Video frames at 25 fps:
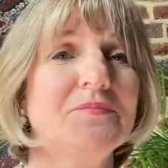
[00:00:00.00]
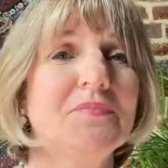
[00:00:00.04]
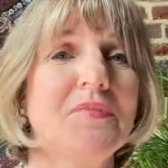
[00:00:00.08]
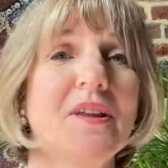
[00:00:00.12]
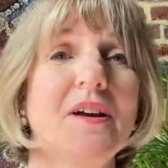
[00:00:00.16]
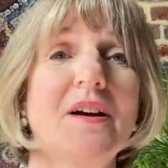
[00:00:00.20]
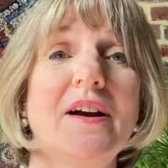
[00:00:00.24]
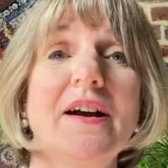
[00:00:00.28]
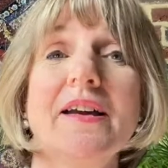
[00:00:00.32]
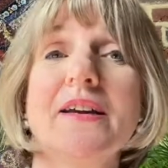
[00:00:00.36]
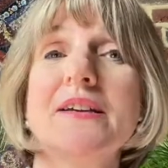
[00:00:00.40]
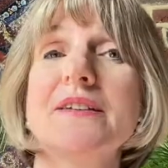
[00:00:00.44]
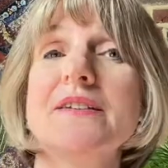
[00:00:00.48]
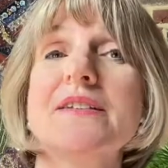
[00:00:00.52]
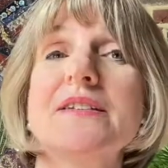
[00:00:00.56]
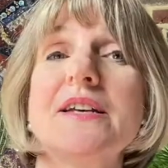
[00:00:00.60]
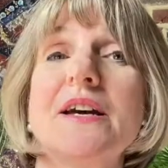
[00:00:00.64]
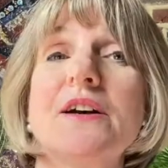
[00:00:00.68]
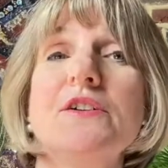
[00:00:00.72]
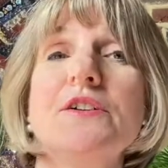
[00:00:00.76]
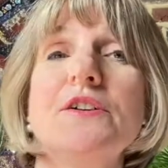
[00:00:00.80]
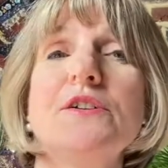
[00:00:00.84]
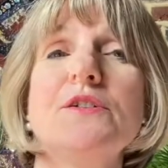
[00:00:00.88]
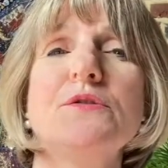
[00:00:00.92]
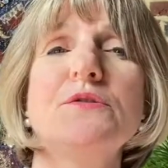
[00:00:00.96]
I can
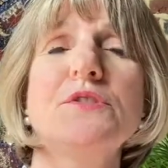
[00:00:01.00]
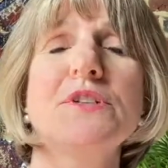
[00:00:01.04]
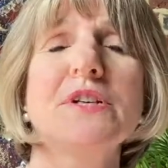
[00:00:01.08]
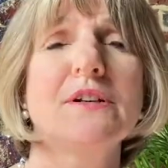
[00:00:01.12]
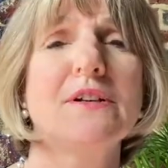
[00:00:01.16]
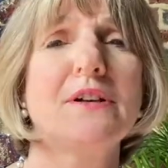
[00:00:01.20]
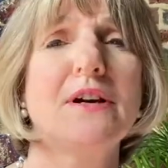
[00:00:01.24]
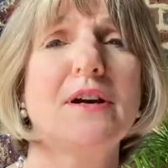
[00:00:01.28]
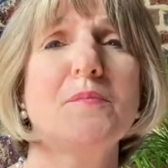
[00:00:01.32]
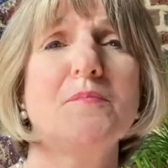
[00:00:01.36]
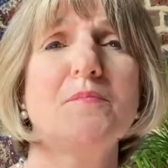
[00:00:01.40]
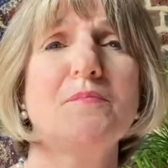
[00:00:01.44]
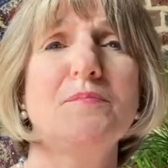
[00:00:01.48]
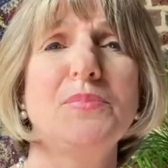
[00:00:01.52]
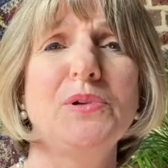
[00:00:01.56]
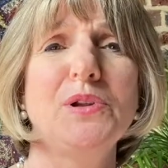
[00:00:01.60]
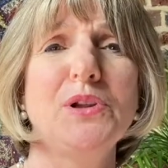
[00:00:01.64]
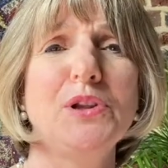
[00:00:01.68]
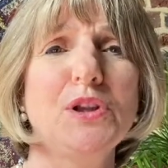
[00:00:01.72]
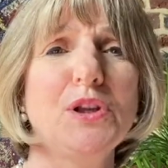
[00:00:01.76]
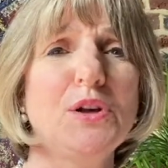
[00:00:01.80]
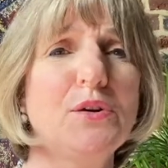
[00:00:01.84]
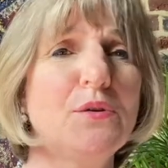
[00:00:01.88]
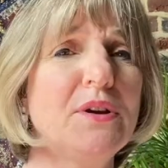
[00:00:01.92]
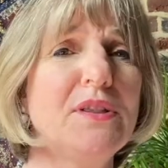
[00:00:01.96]
tell you till I'm
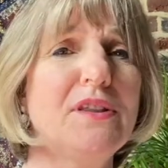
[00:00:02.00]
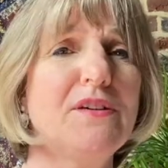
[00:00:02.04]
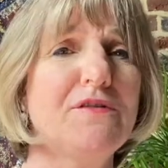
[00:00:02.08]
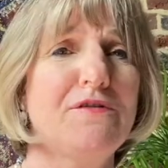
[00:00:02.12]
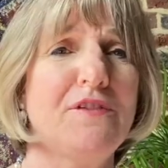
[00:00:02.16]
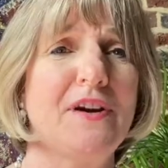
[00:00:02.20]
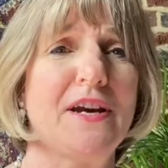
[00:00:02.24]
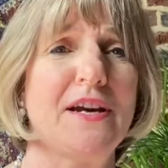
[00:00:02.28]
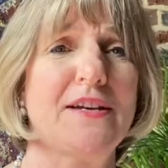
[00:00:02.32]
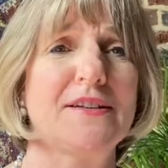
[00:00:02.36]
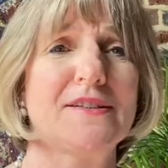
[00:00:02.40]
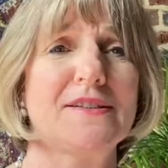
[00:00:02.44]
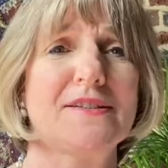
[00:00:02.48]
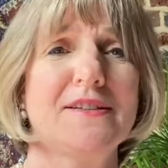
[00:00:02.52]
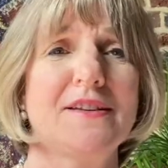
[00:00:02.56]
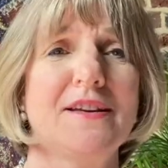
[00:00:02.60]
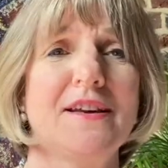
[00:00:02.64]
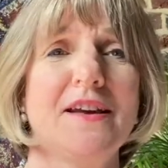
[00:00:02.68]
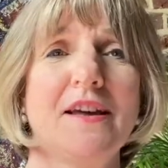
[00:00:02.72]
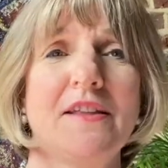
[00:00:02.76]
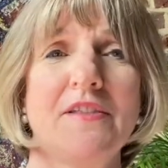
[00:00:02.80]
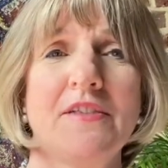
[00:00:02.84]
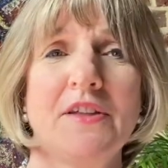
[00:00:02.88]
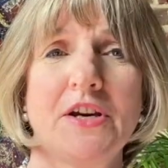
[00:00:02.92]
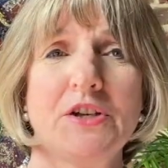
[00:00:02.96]
blue in the face
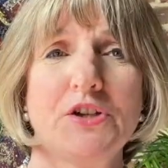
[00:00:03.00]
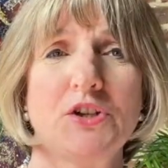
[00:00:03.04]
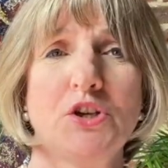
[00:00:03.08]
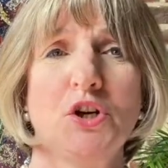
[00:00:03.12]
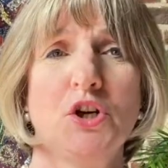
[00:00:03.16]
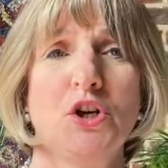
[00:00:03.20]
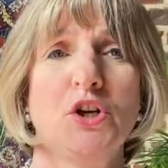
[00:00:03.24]
that